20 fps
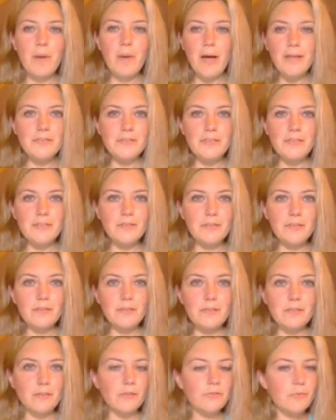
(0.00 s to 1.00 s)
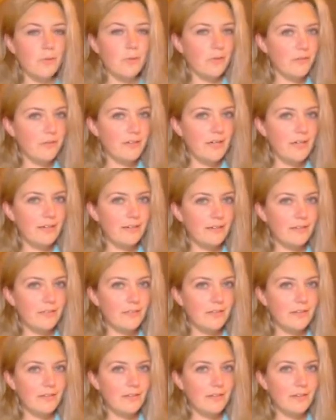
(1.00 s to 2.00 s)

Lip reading: positives. Don't dwell on the negatives.